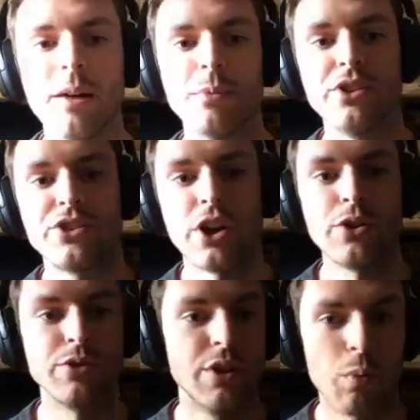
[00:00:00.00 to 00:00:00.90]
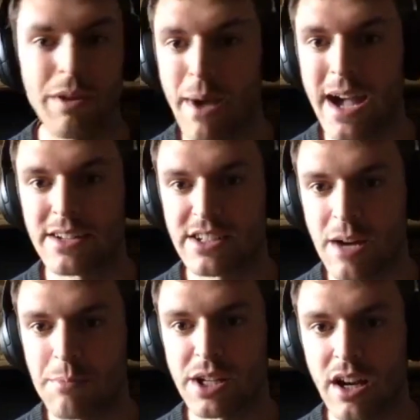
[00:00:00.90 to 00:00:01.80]
So we backed a
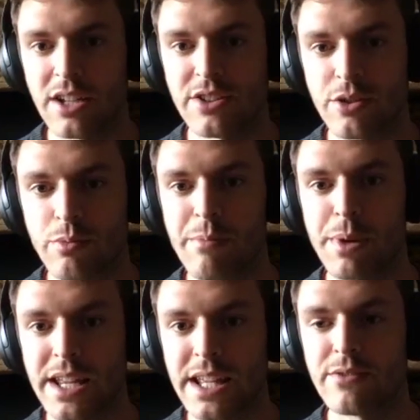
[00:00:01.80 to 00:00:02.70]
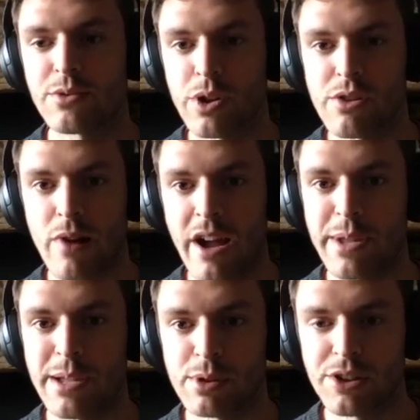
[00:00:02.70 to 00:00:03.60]
couple of guys who we believed were the right
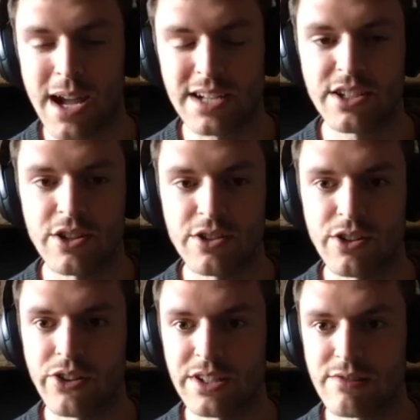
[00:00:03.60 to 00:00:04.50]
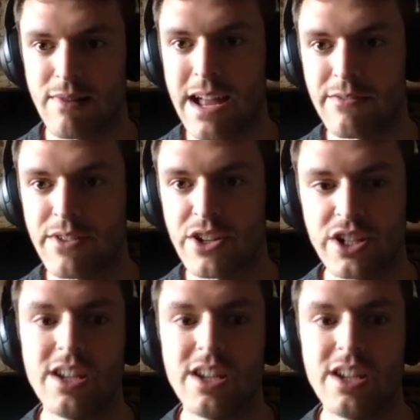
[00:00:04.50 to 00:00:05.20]
people to execute on this grand vision.